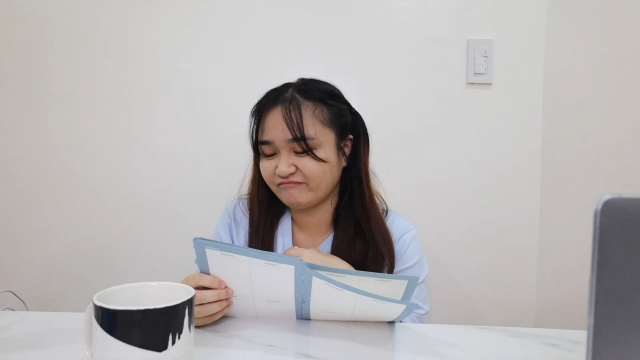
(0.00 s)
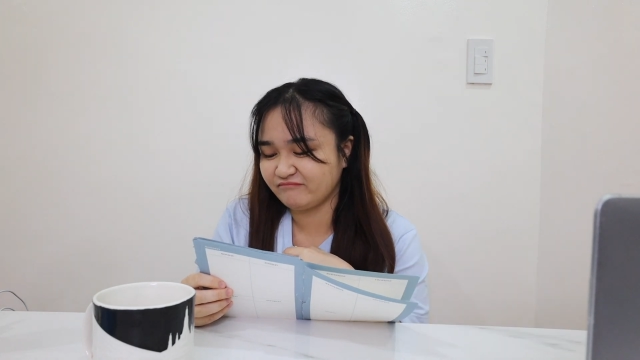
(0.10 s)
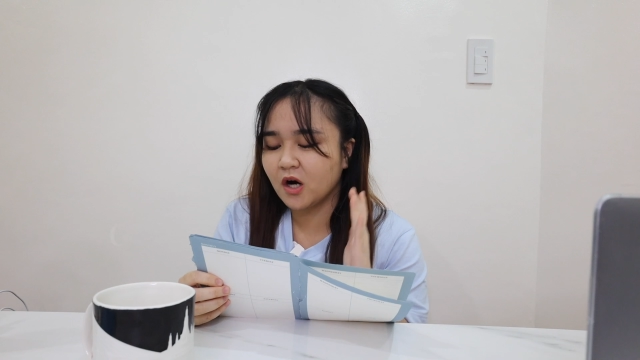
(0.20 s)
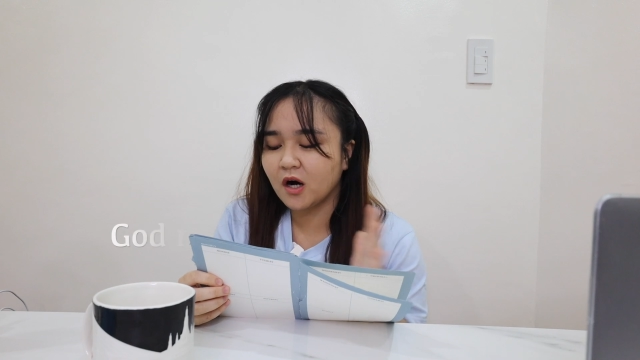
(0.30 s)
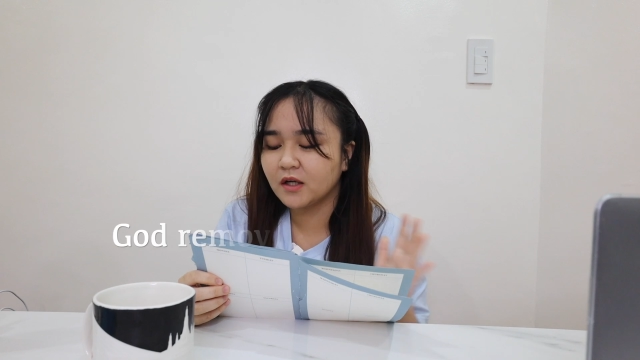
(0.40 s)

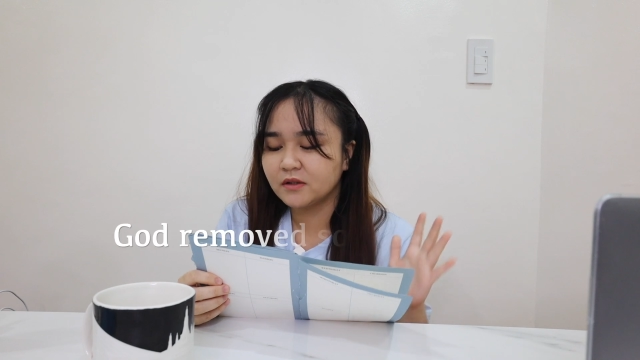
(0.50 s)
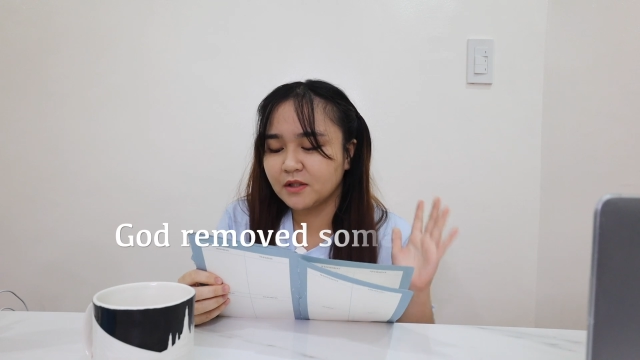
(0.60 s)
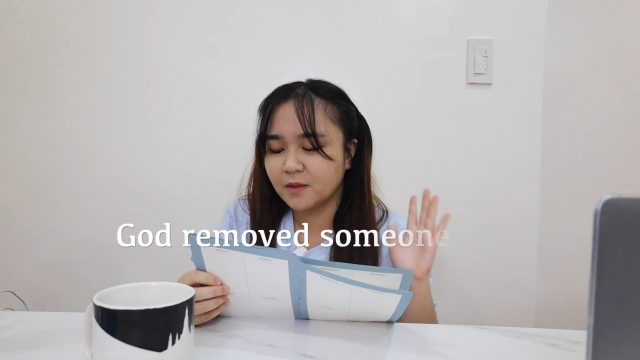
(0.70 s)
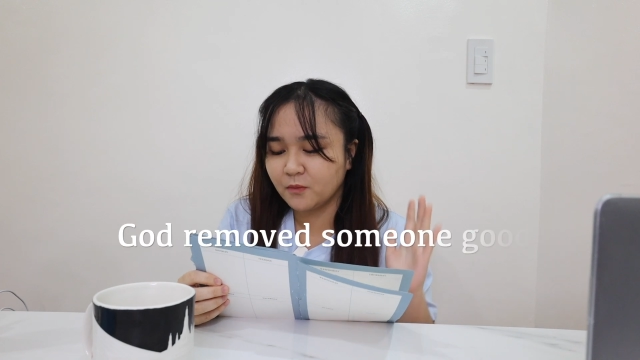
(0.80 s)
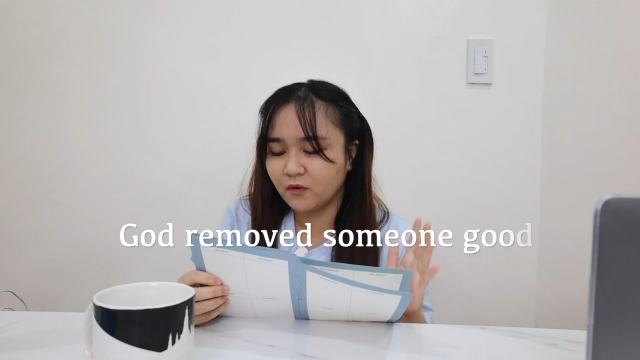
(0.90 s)
God
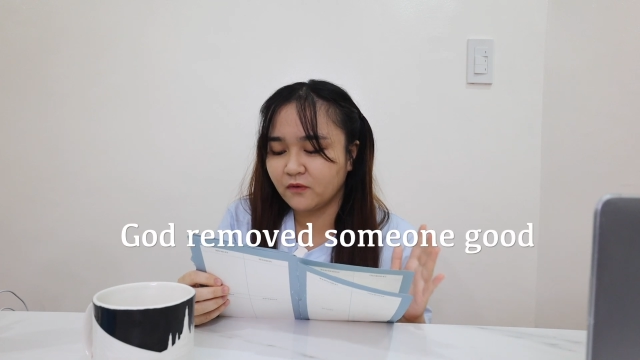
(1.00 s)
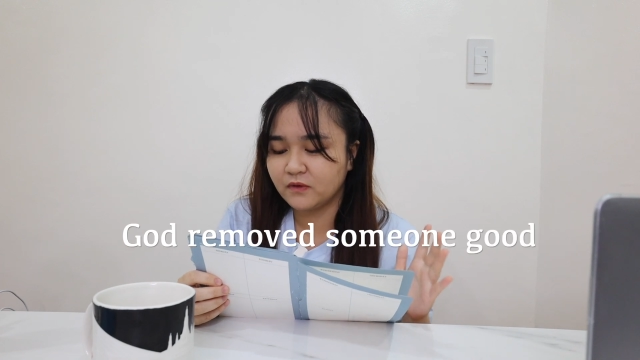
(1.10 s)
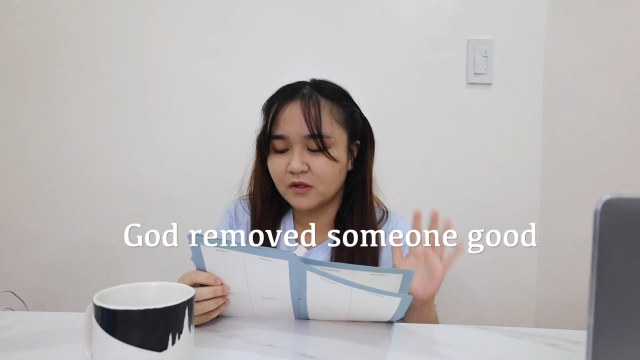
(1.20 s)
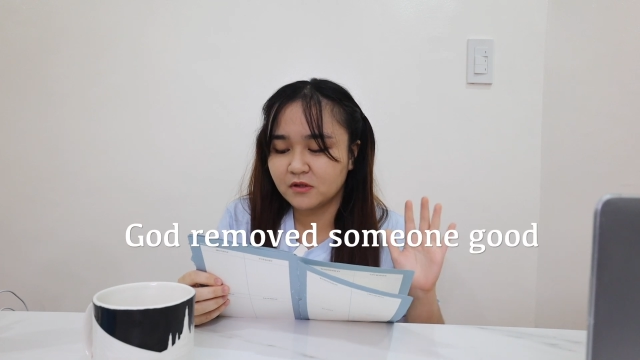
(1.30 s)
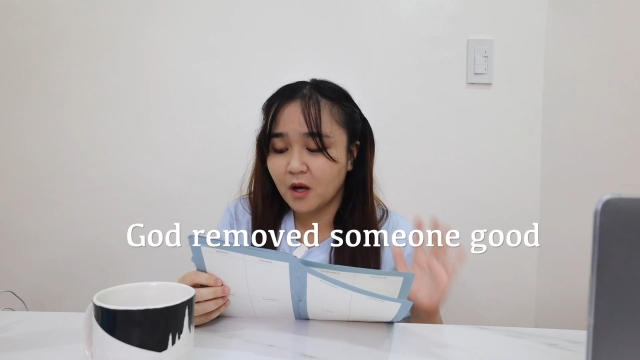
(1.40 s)

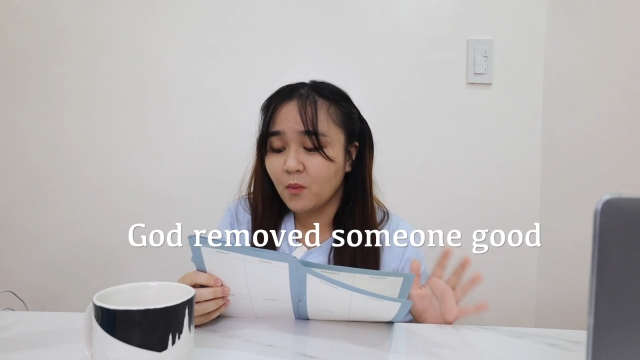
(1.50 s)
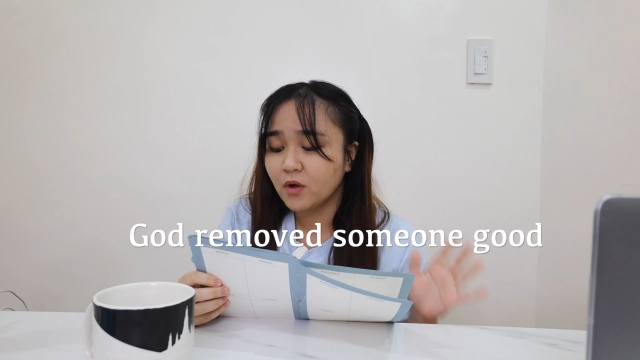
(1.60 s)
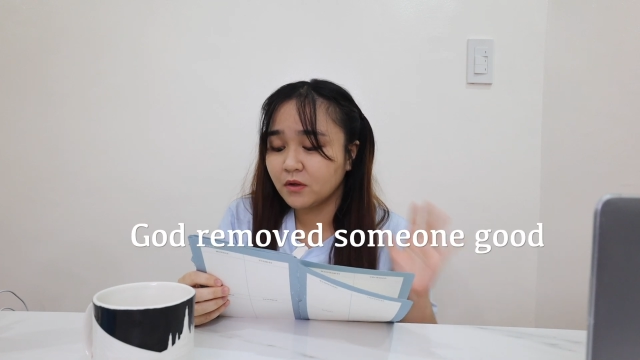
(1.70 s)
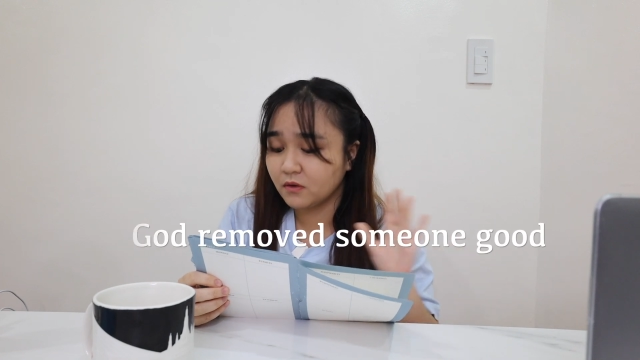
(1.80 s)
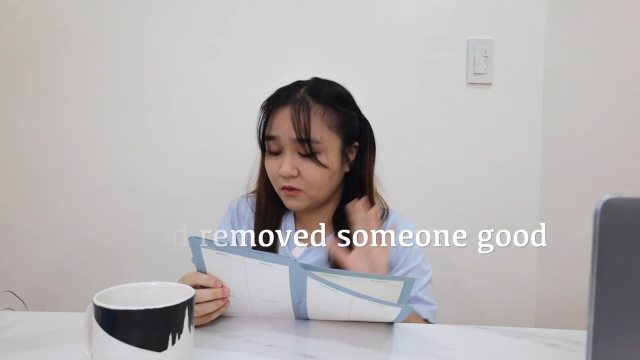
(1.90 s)
removed
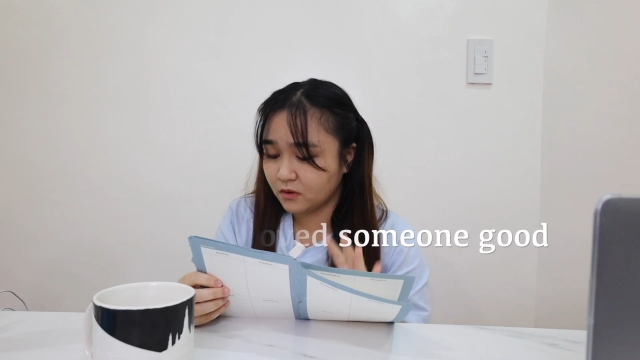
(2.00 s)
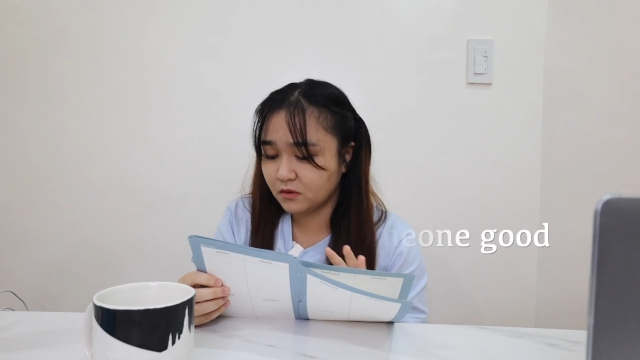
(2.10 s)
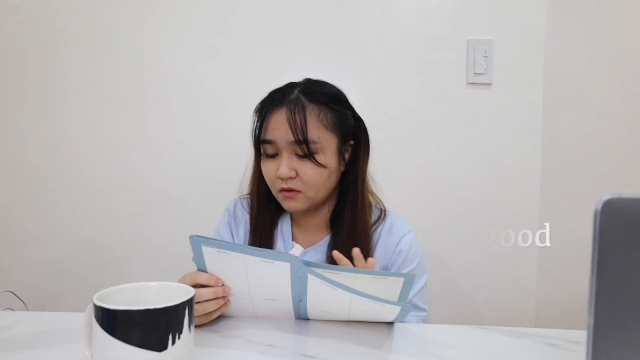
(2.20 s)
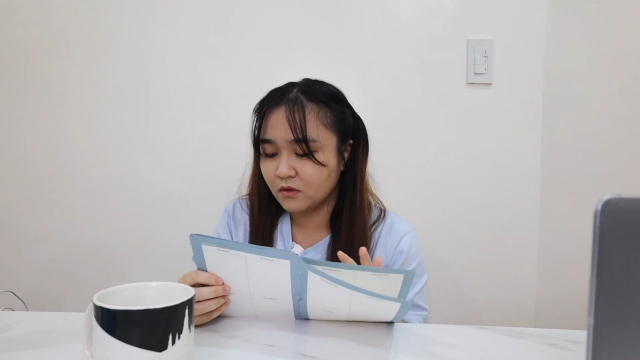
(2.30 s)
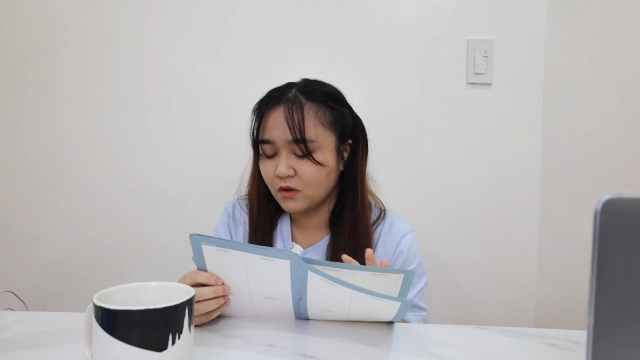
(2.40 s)
someone good